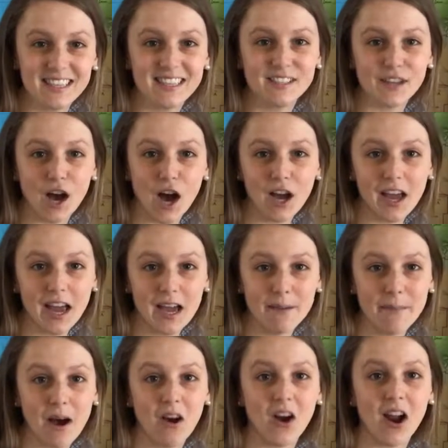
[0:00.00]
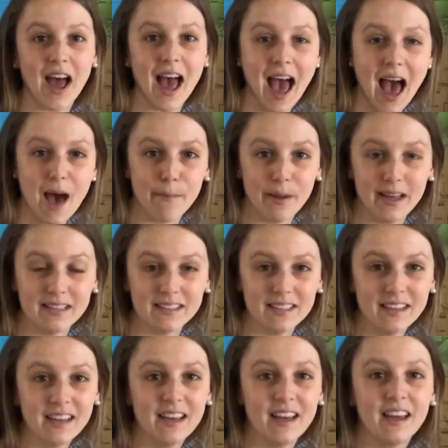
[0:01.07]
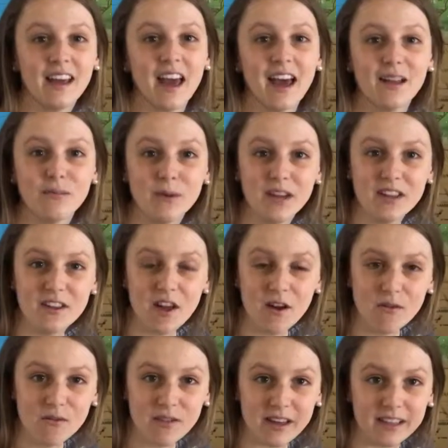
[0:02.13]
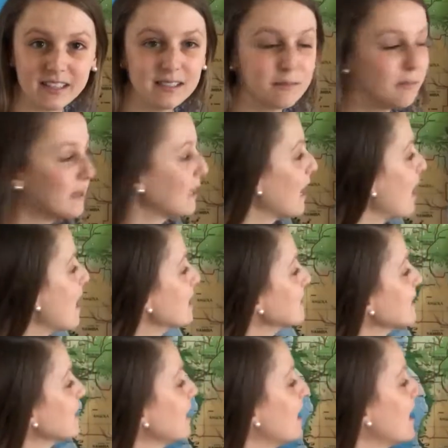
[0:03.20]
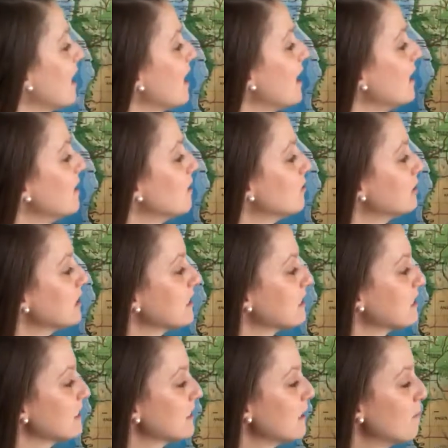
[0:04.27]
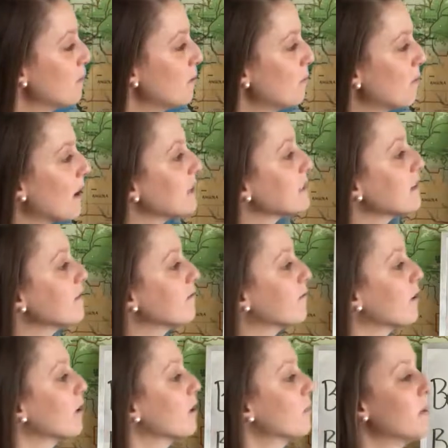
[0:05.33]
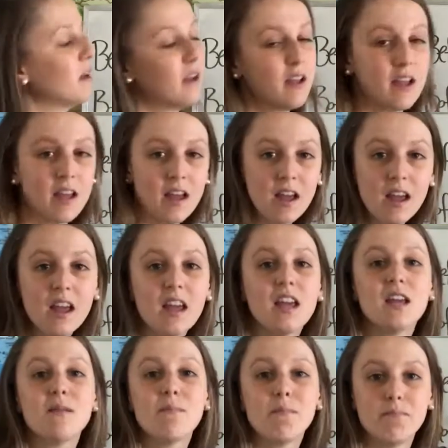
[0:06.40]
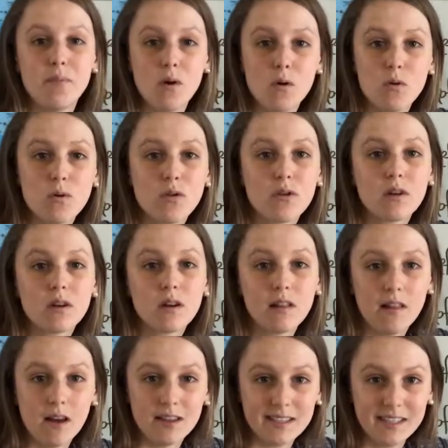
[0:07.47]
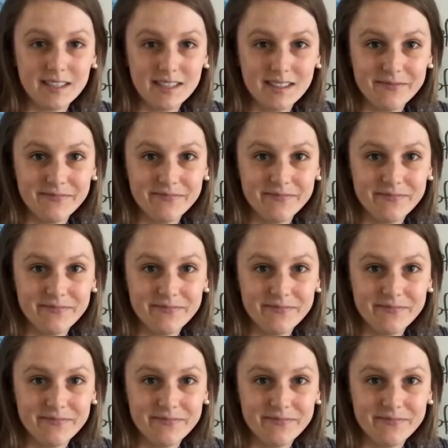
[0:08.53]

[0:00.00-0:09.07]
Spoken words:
is talking about a habit, and we know this because it uses a simple present verb in both clauses.